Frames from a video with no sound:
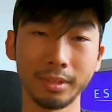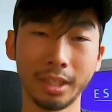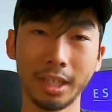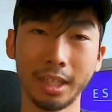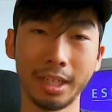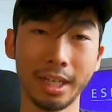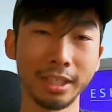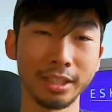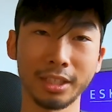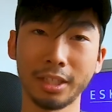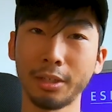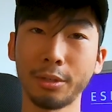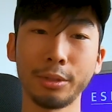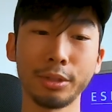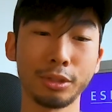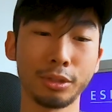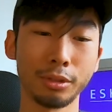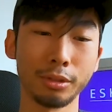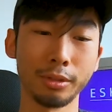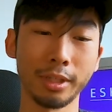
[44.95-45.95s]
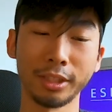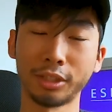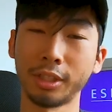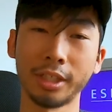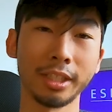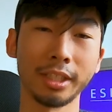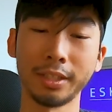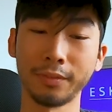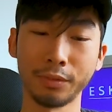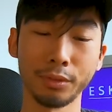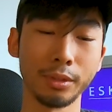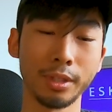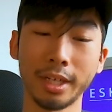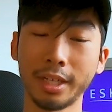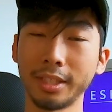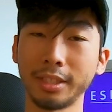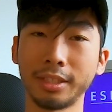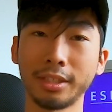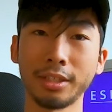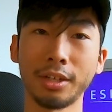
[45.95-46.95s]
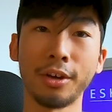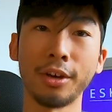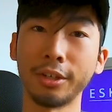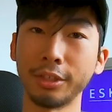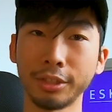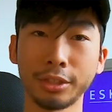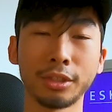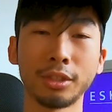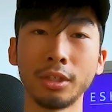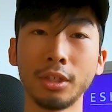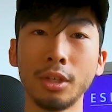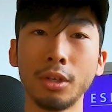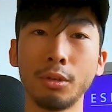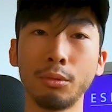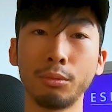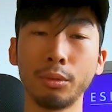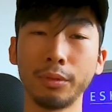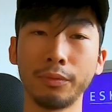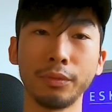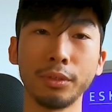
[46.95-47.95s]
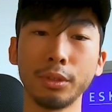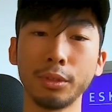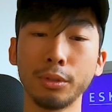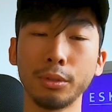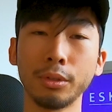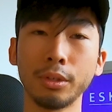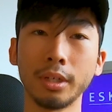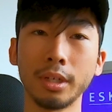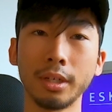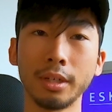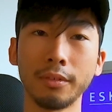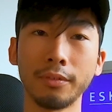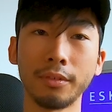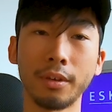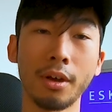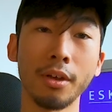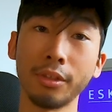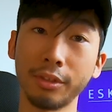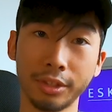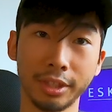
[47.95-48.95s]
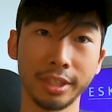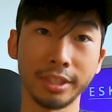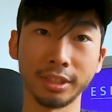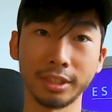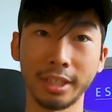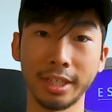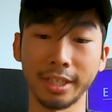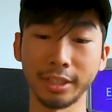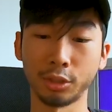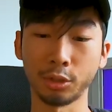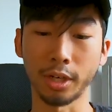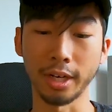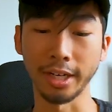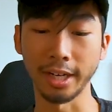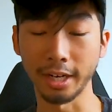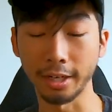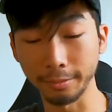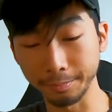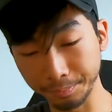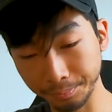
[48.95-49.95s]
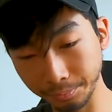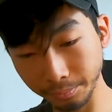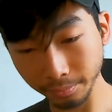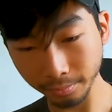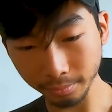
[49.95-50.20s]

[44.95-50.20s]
as I always do, I try to give you guys an honest review of all the things that I try out.